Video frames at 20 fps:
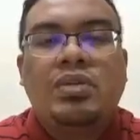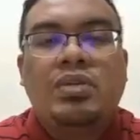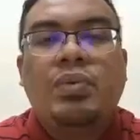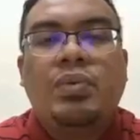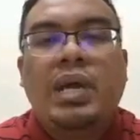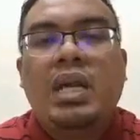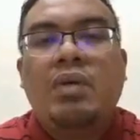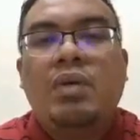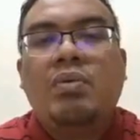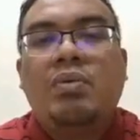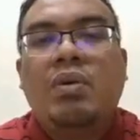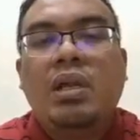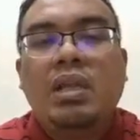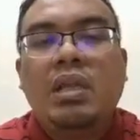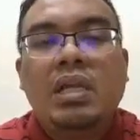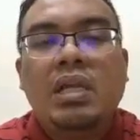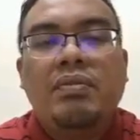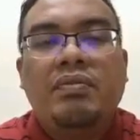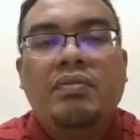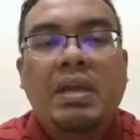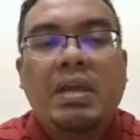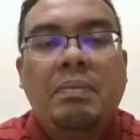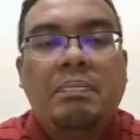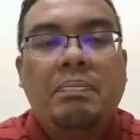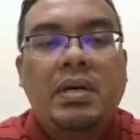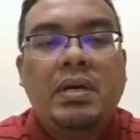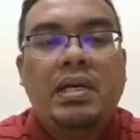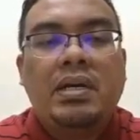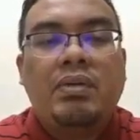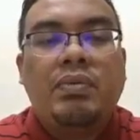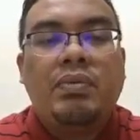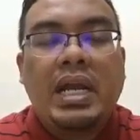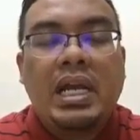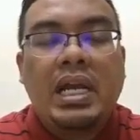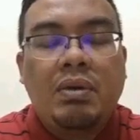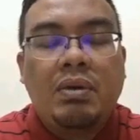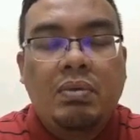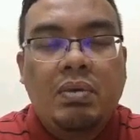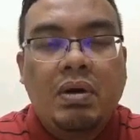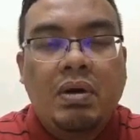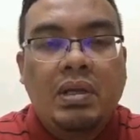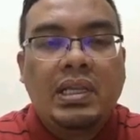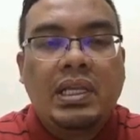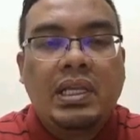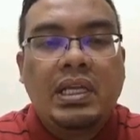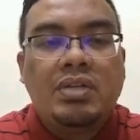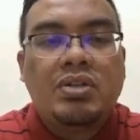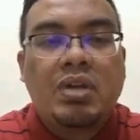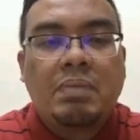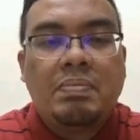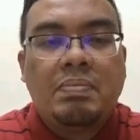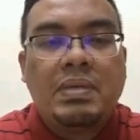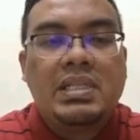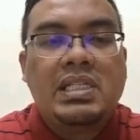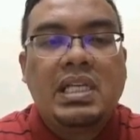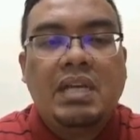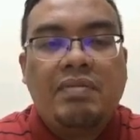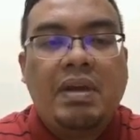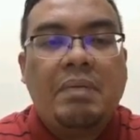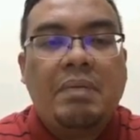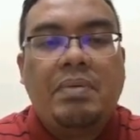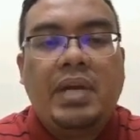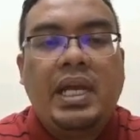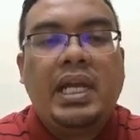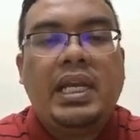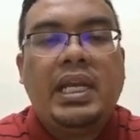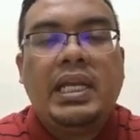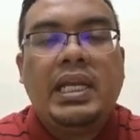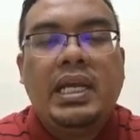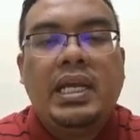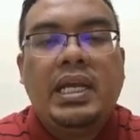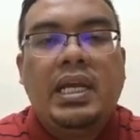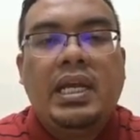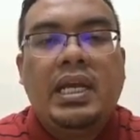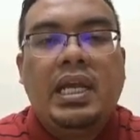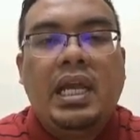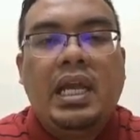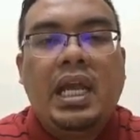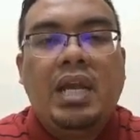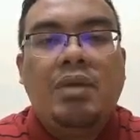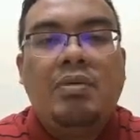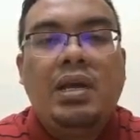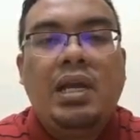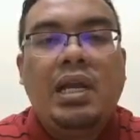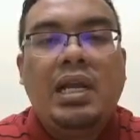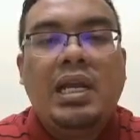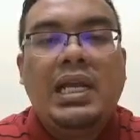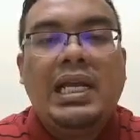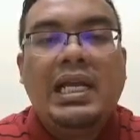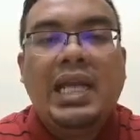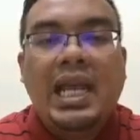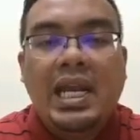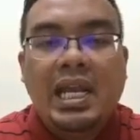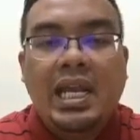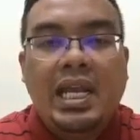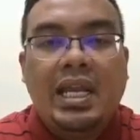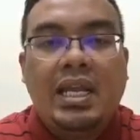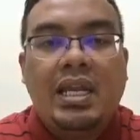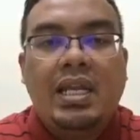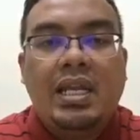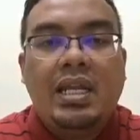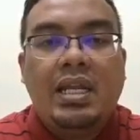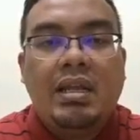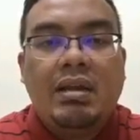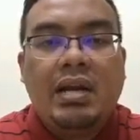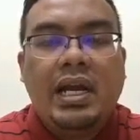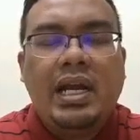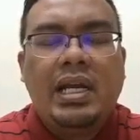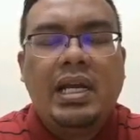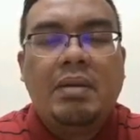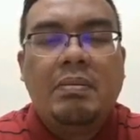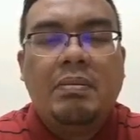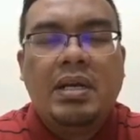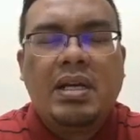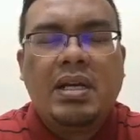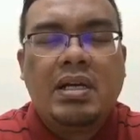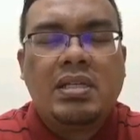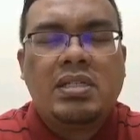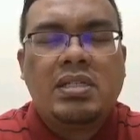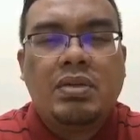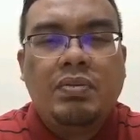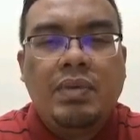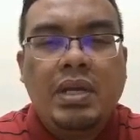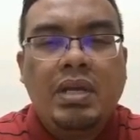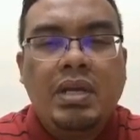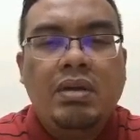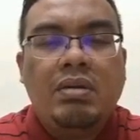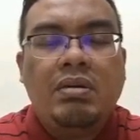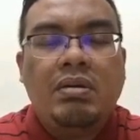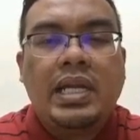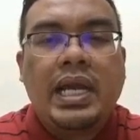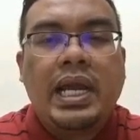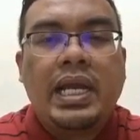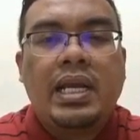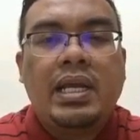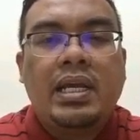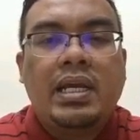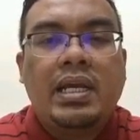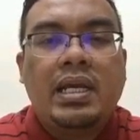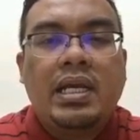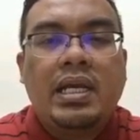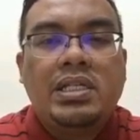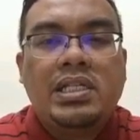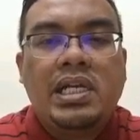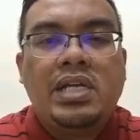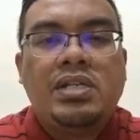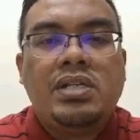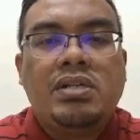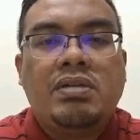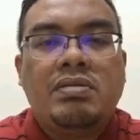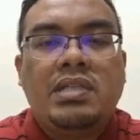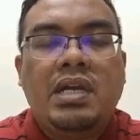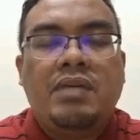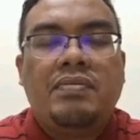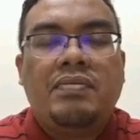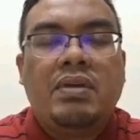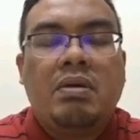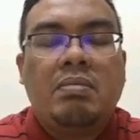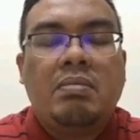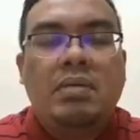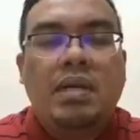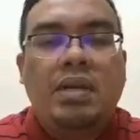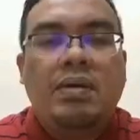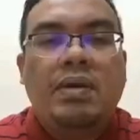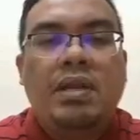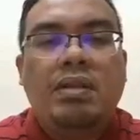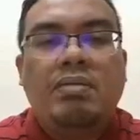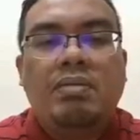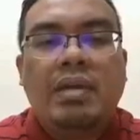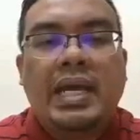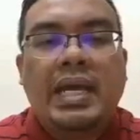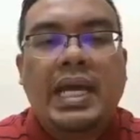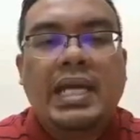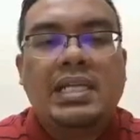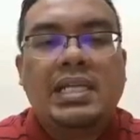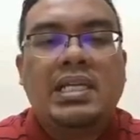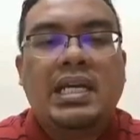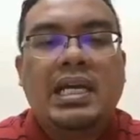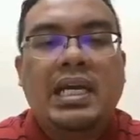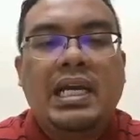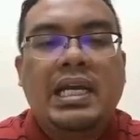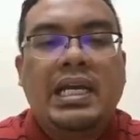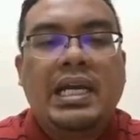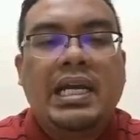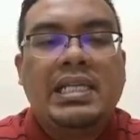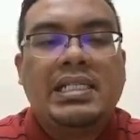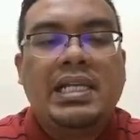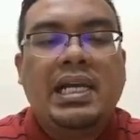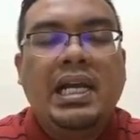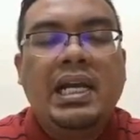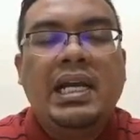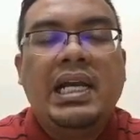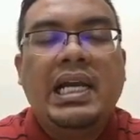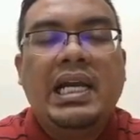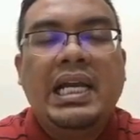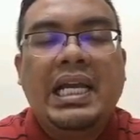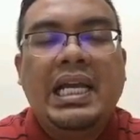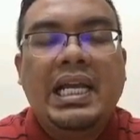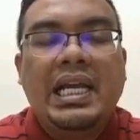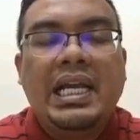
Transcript: So when the water droplets evaporate, it will gain heat, right? Because we know that change of state from liquid to gas, there's a